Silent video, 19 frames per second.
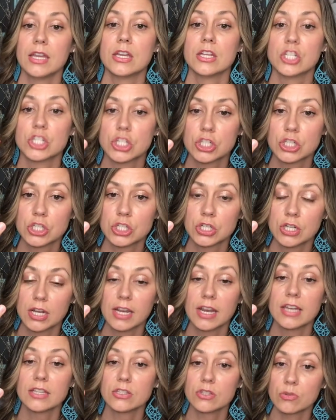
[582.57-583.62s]
sh, it
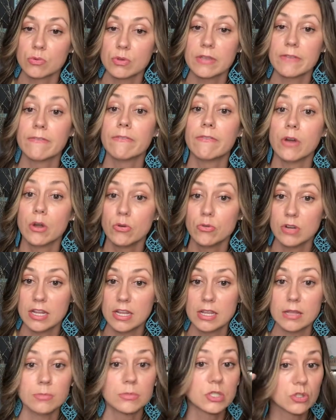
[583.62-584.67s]
has 3
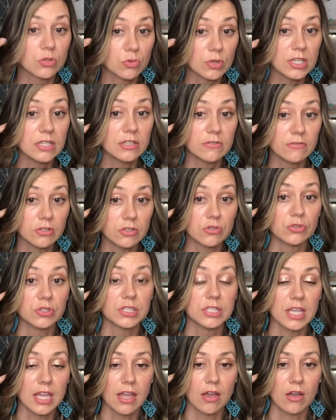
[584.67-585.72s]
phonemes, 3 individual
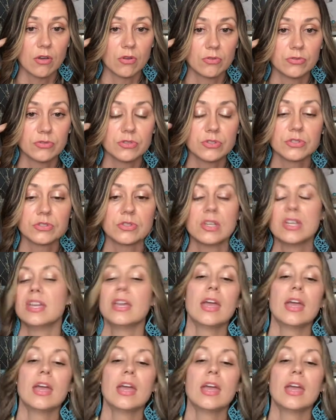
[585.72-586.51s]
sounds,